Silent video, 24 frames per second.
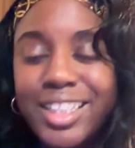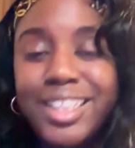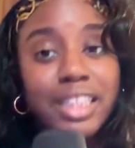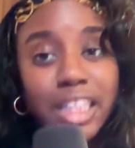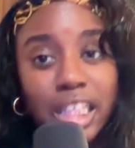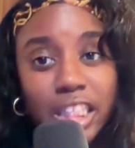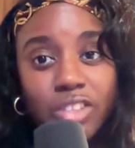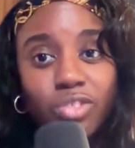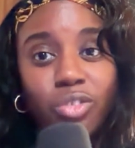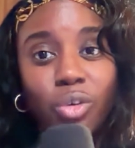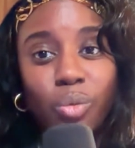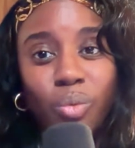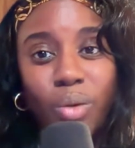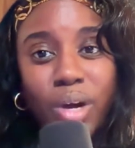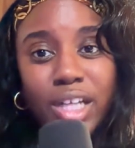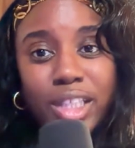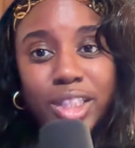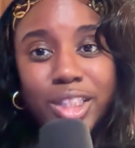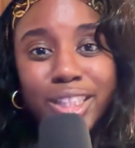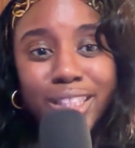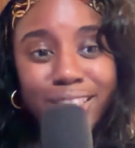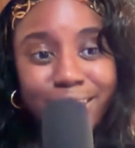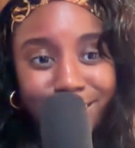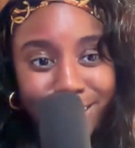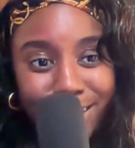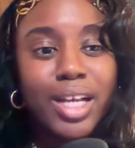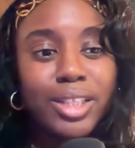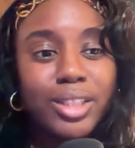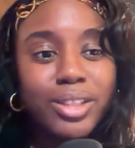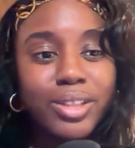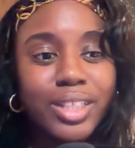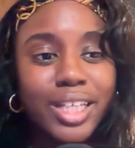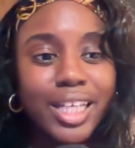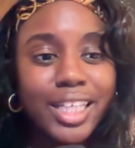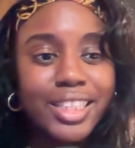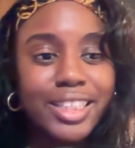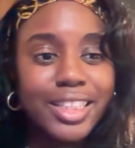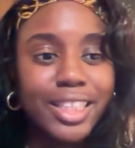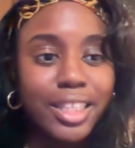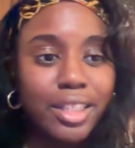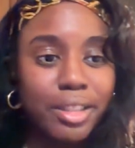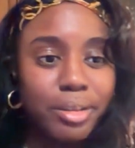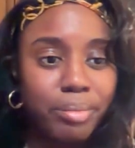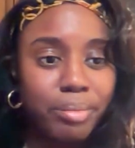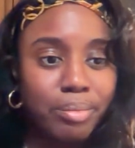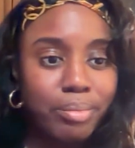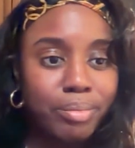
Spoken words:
Thanks for watching. Until next time.